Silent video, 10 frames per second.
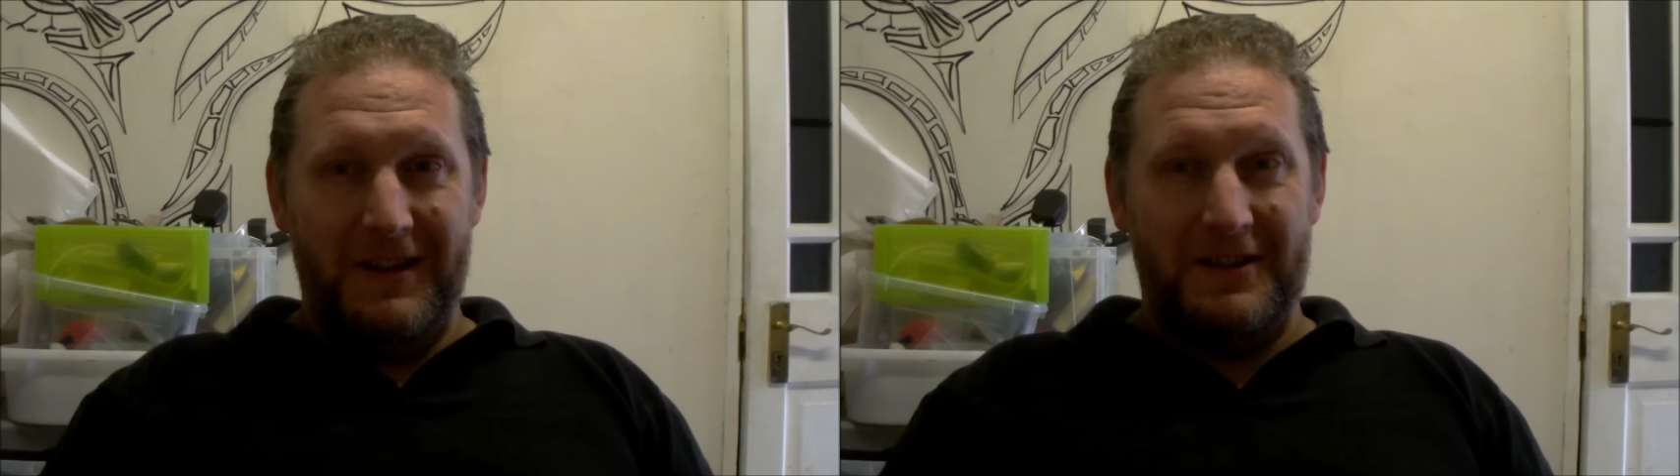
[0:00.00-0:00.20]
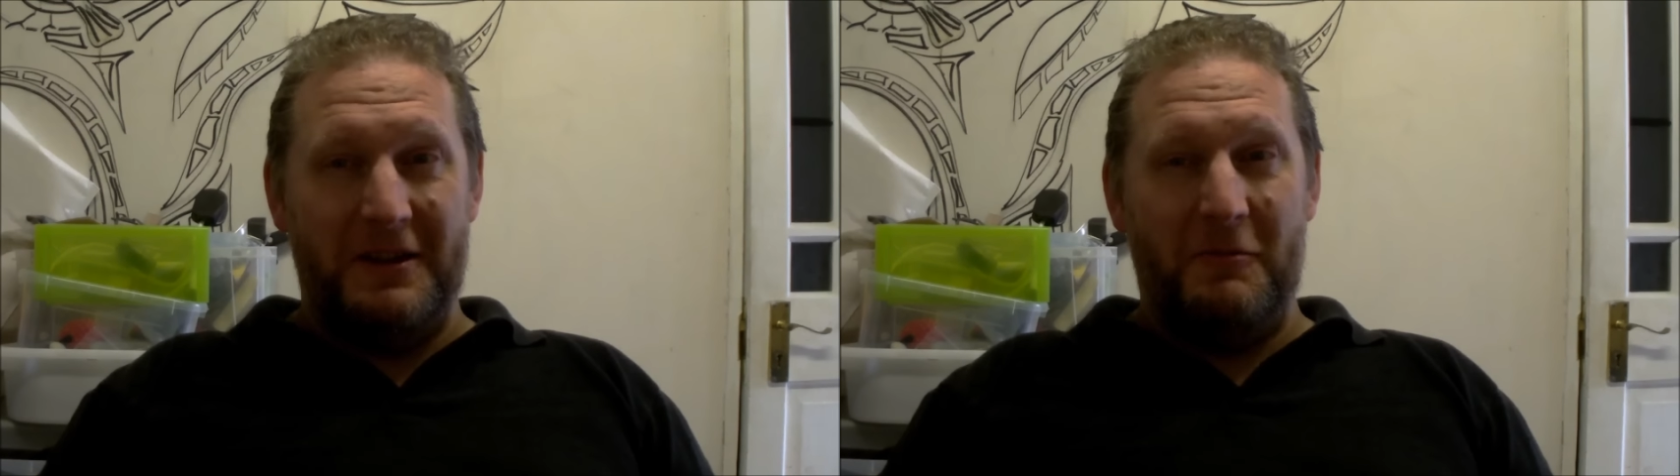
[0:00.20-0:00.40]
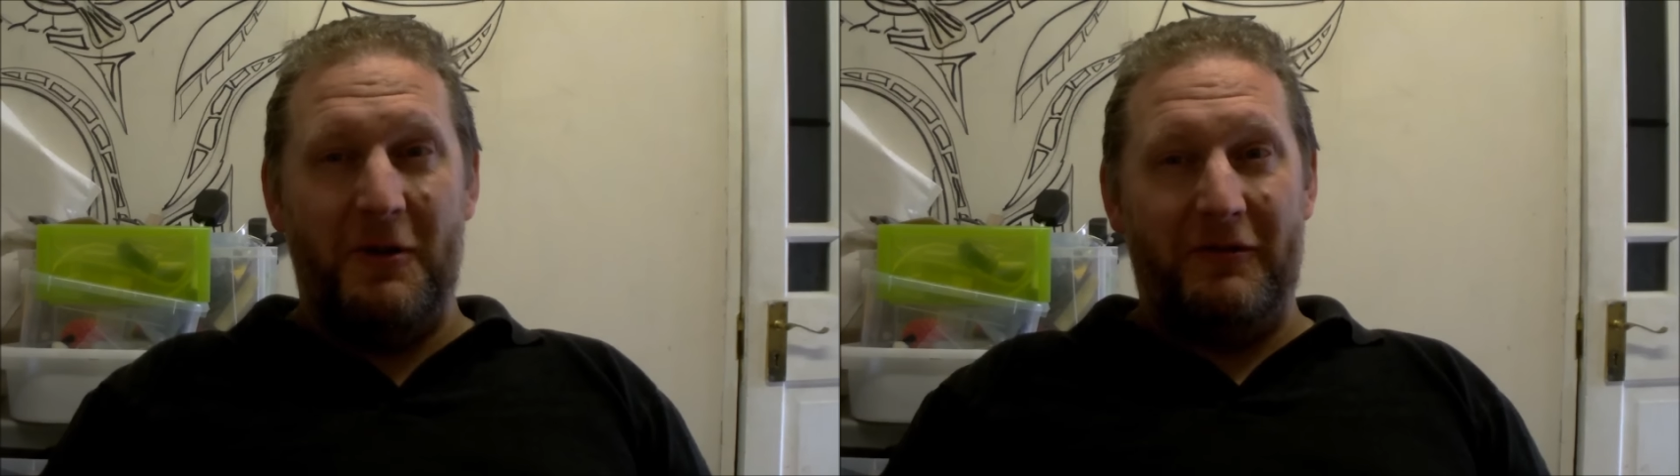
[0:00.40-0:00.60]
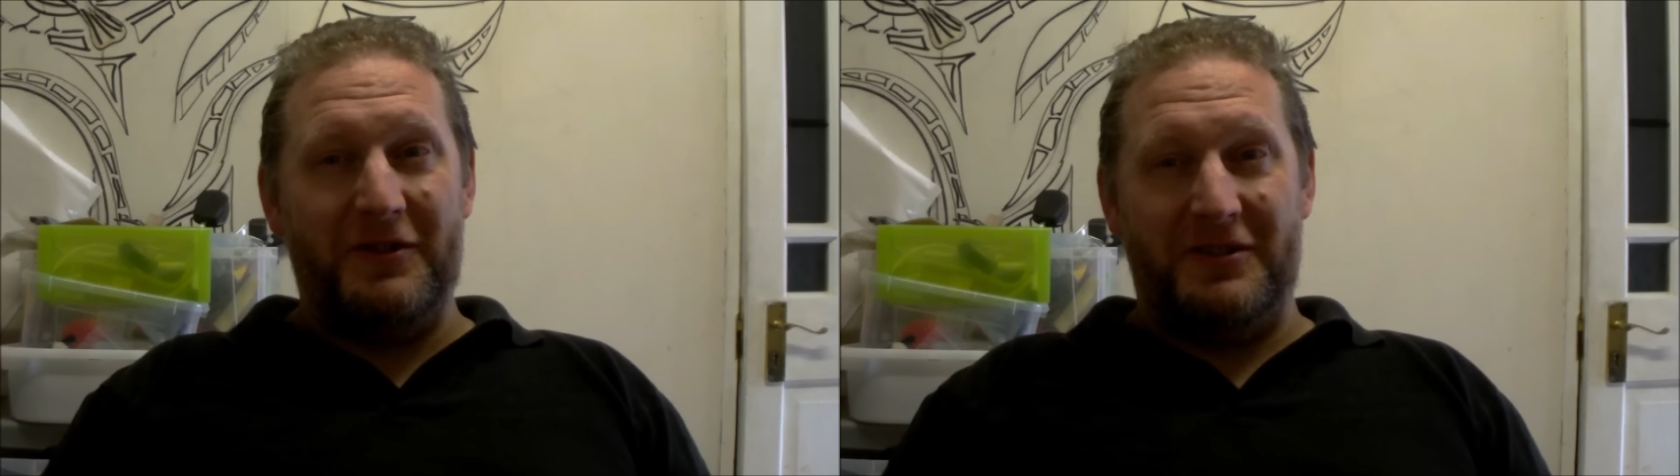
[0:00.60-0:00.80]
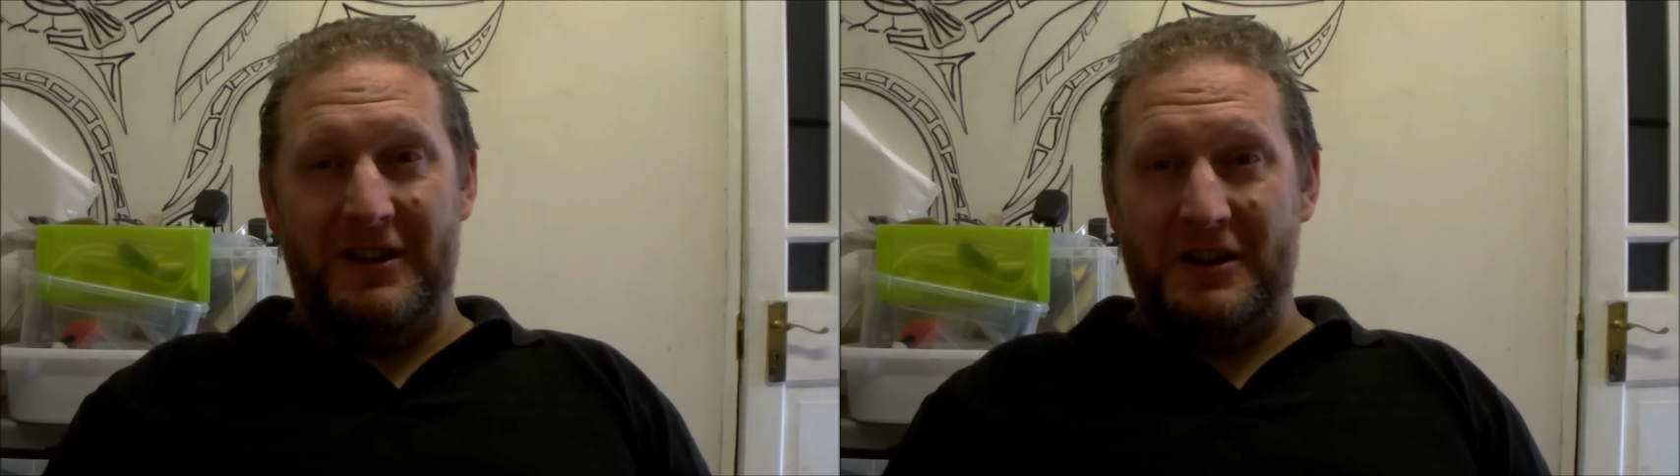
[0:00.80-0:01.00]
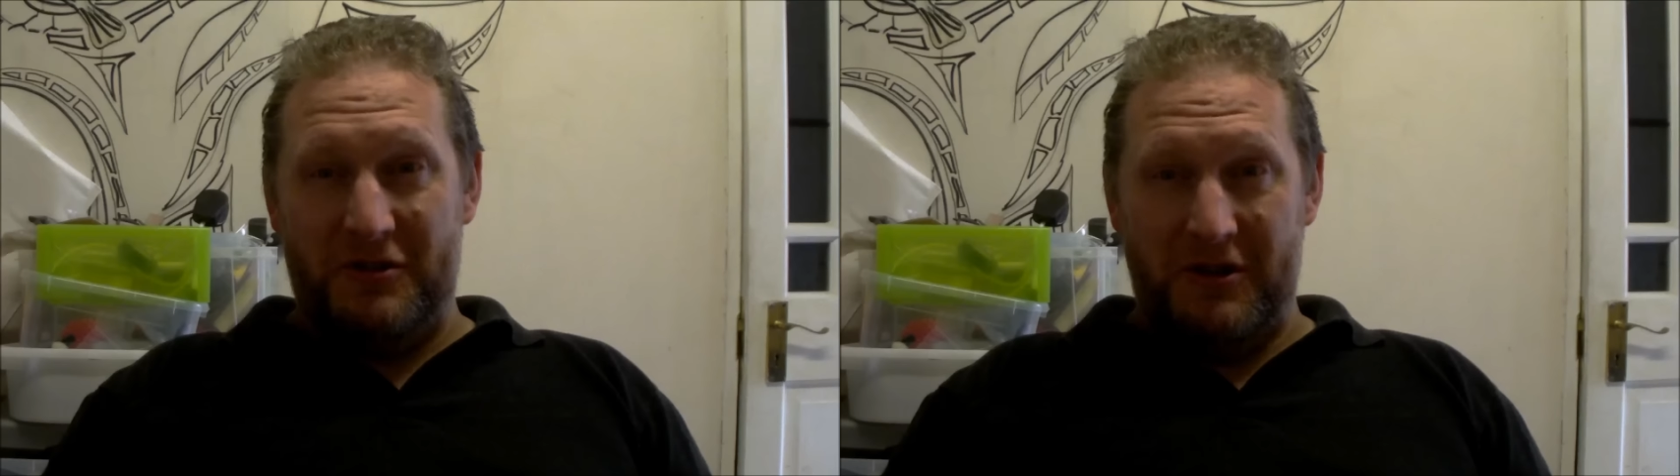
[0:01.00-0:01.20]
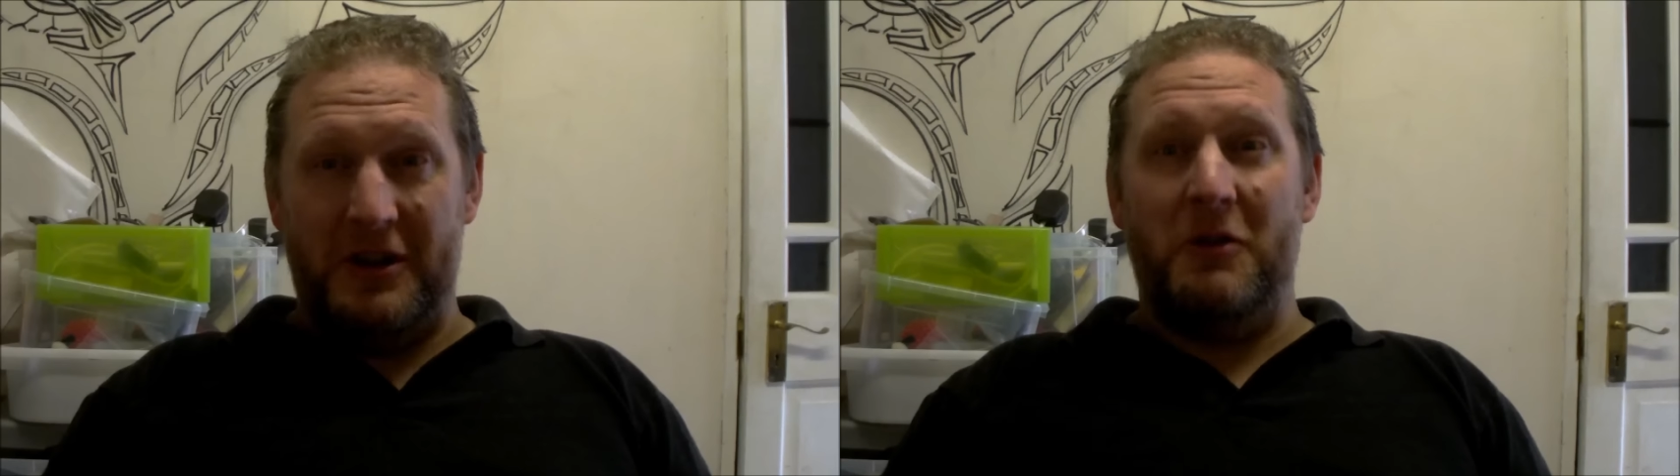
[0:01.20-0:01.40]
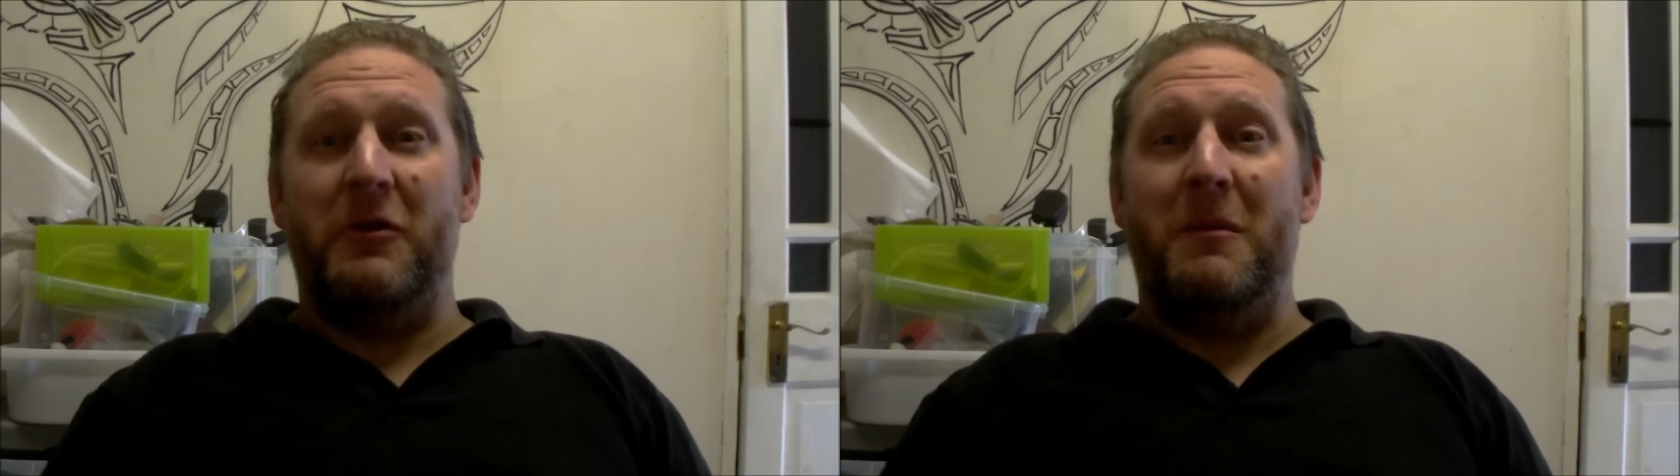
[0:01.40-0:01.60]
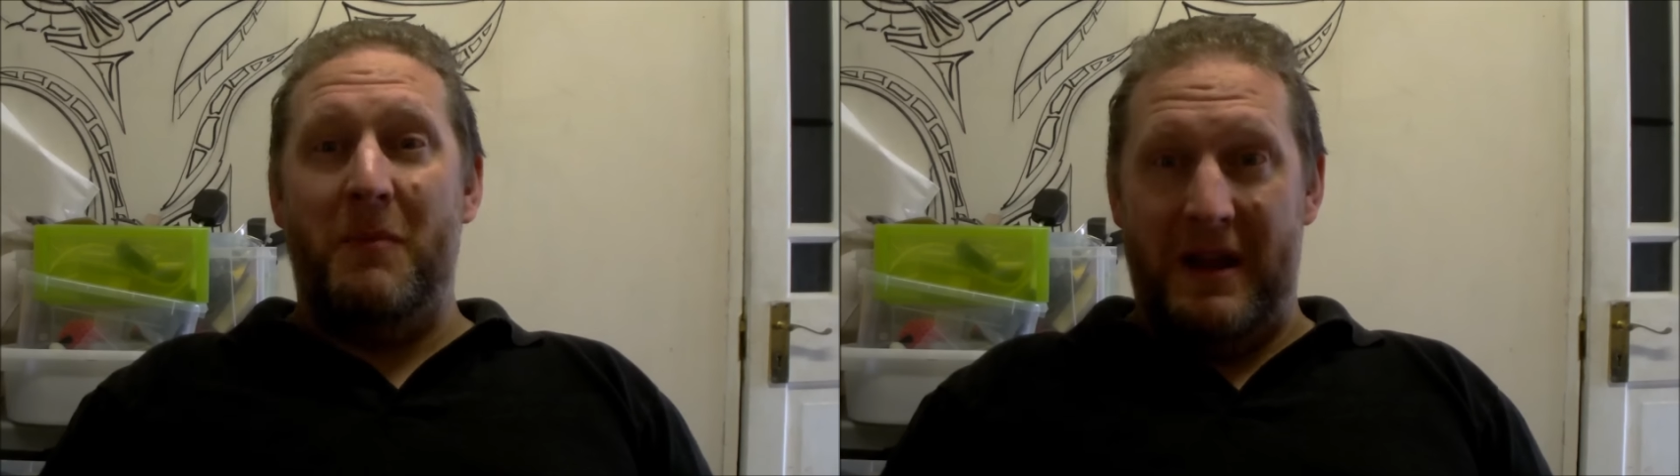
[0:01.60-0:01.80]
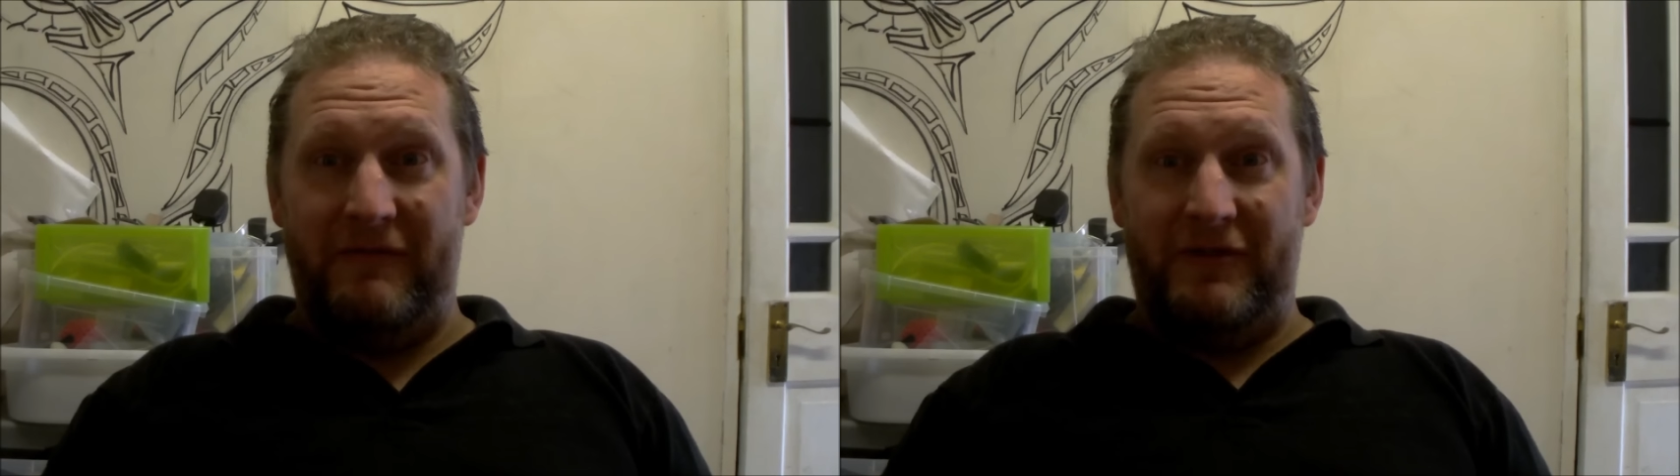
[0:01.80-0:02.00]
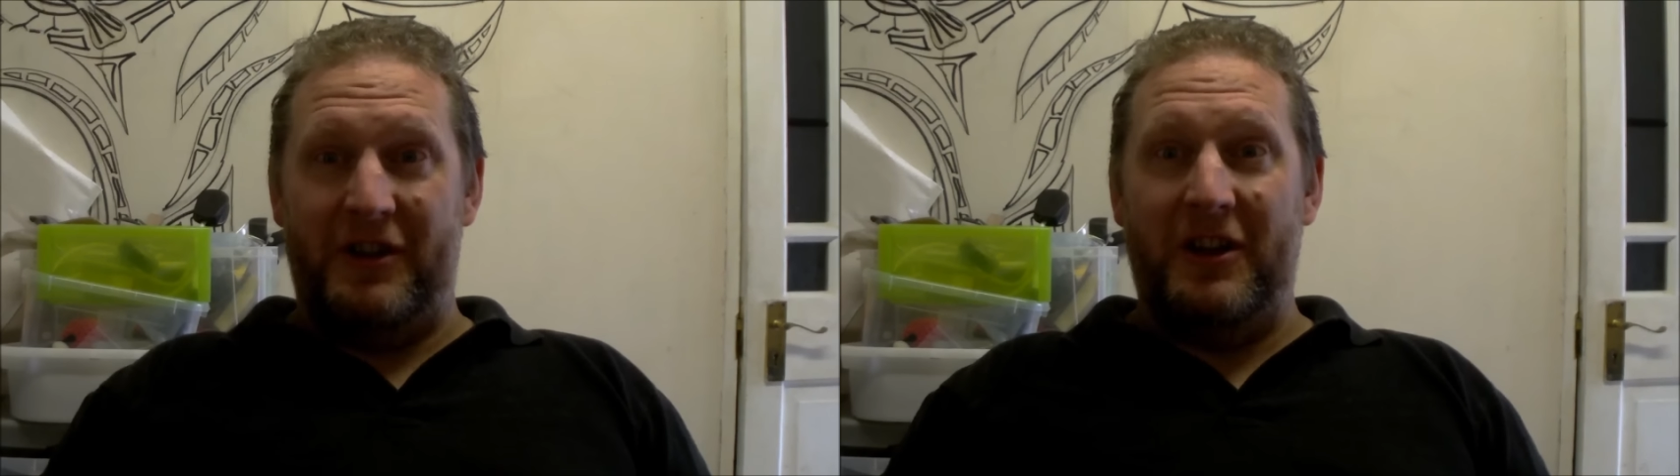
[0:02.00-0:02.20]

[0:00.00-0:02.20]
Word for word: is it worth just literally going to bed for a